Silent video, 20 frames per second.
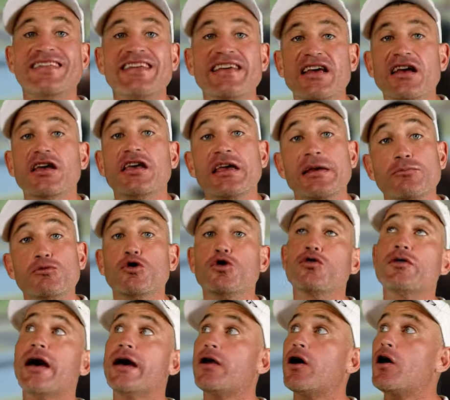he could keep doing
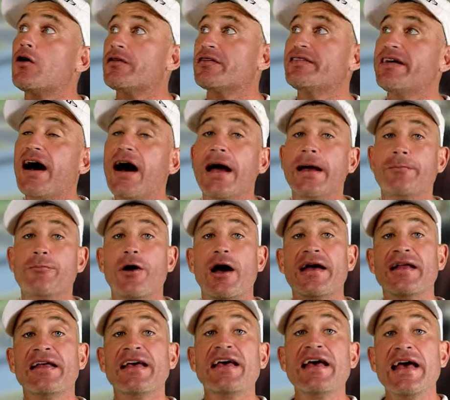that all the time, right?